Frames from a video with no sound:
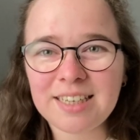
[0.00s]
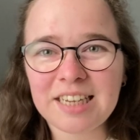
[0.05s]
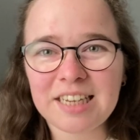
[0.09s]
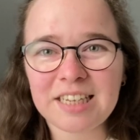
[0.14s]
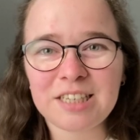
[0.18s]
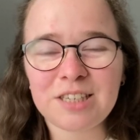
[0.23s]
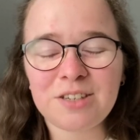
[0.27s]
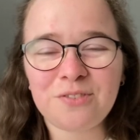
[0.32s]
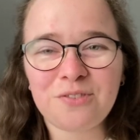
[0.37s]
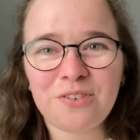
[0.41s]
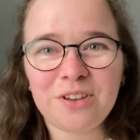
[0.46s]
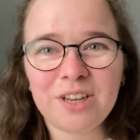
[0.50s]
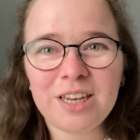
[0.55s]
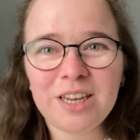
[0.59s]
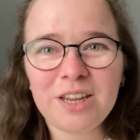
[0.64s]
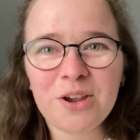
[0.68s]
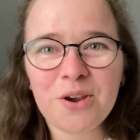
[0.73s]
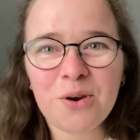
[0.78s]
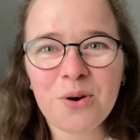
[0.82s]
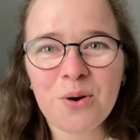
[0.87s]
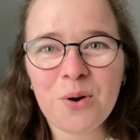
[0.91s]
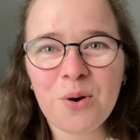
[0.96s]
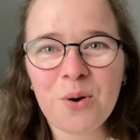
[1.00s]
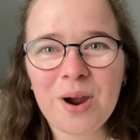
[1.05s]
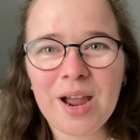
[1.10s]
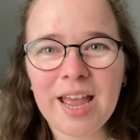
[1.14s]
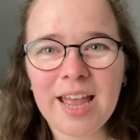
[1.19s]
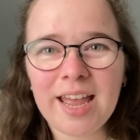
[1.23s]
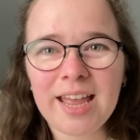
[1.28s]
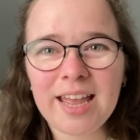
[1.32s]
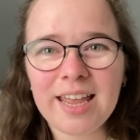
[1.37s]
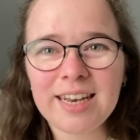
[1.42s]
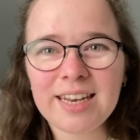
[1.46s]
this video
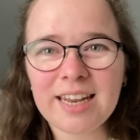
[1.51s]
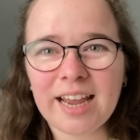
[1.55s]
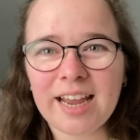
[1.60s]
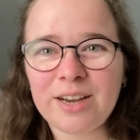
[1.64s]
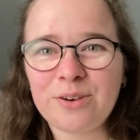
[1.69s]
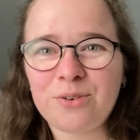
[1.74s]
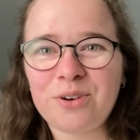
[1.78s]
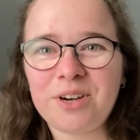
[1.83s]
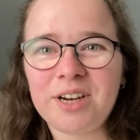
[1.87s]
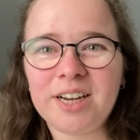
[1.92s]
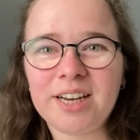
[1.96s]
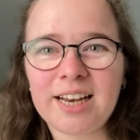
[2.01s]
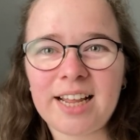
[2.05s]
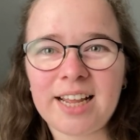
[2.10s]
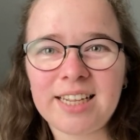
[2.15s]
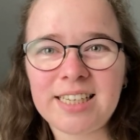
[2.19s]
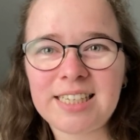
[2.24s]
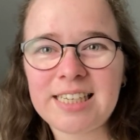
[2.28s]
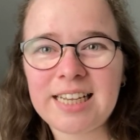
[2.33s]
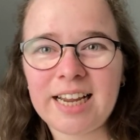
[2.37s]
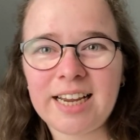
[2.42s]
and I realized